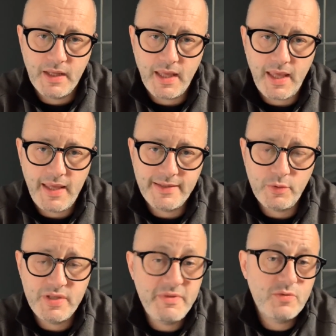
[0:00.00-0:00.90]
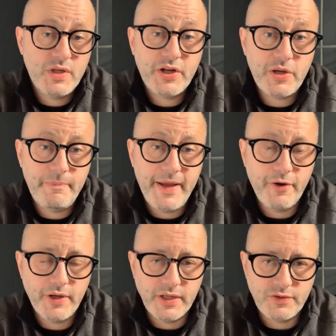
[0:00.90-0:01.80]
It always means what you're comparing
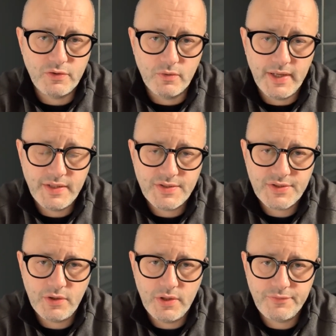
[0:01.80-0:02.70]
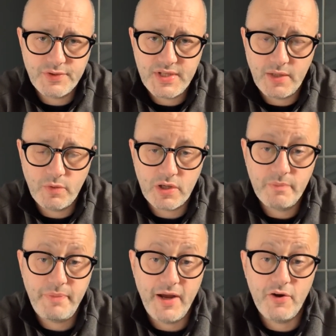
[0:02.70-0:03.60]
it to, right? So if we're saying we're
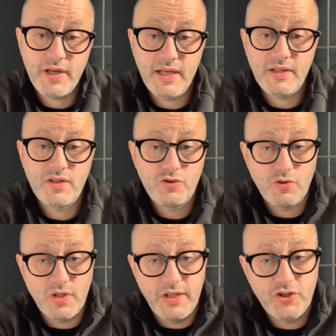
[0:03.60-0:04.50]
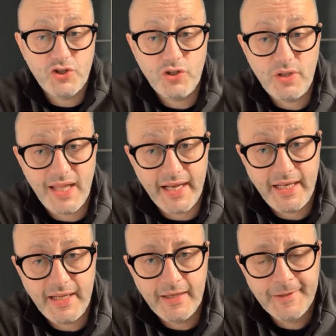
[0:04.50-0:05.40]
comparing it to traditional
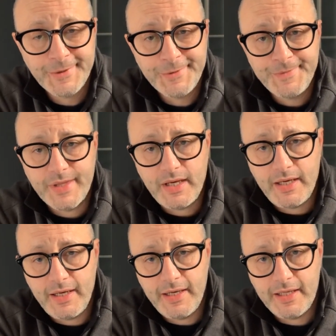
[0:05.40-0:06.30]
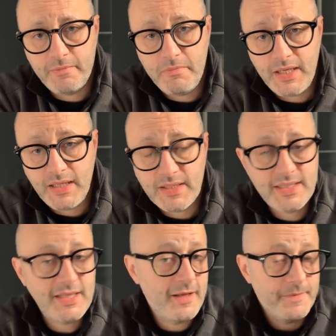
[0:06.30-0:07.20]
lighting, it means
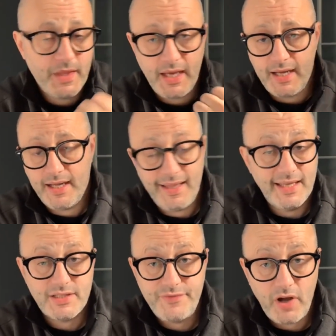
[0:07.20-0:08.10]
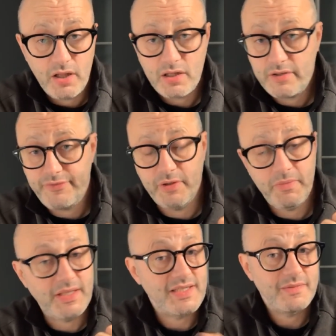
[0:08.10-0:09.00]
less fall off. It
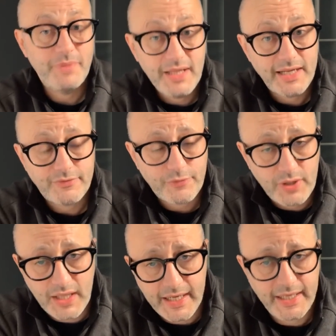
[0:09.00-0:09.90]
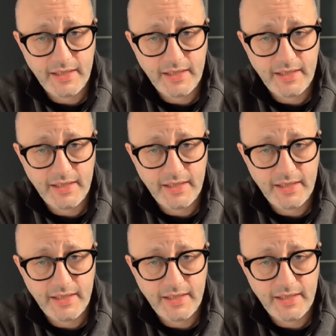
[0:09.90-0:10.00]
means spill light free lighting.